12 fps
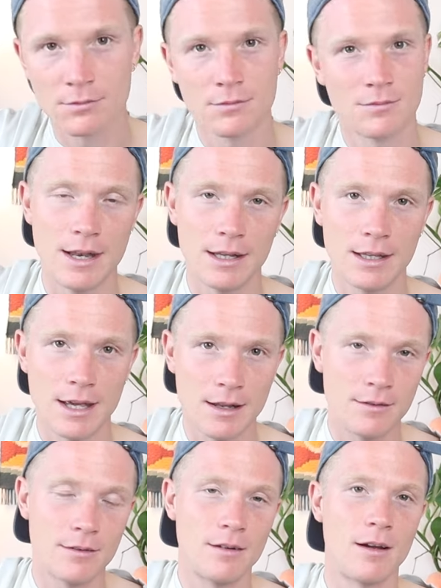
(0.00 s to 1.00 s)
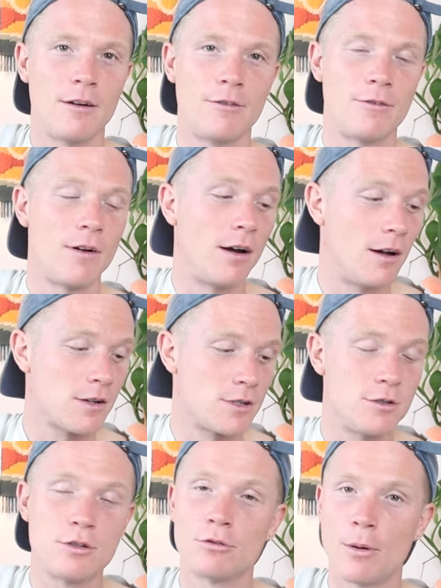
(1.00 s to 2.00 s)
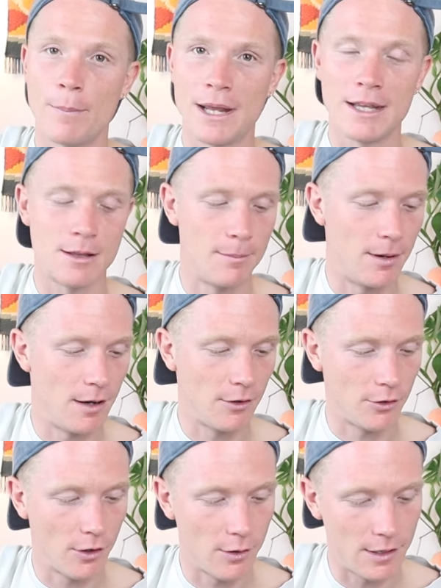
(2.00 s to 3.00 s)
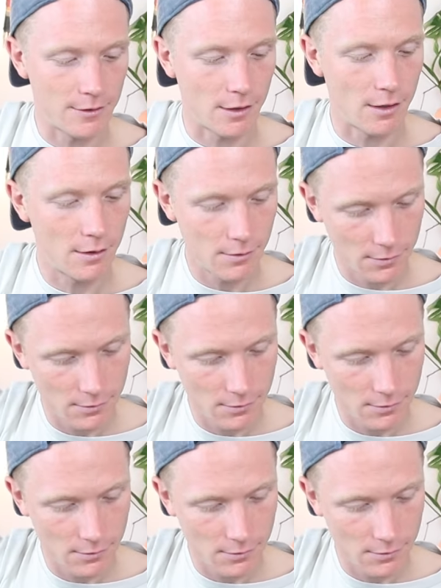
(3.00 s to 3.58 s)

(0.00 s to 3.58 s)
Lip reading: And then again, I've asked you to repeat the bar. So it's a...